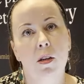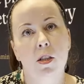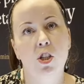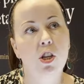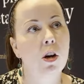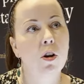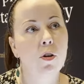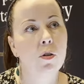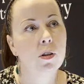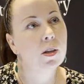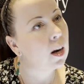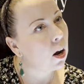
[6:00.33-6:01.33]
So,
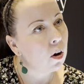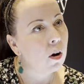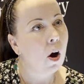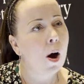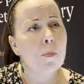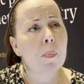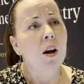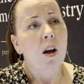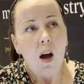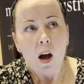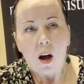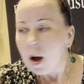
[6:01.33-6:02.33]
I'm
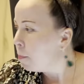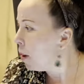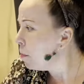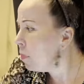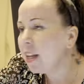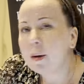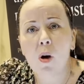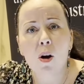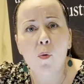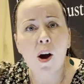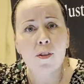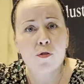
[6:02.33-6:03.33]
bumbling my
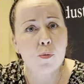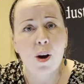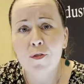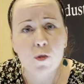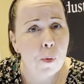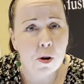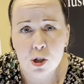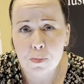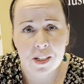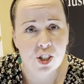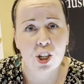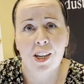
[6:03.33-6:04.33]
way through EFTPOS
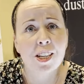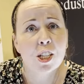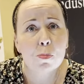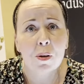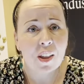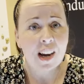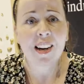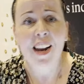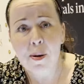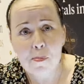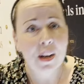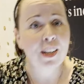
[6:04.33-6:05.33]
machines, but they
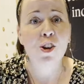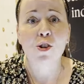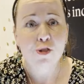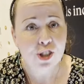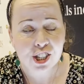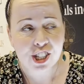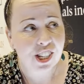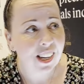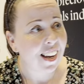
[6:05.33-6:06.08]
let me loose.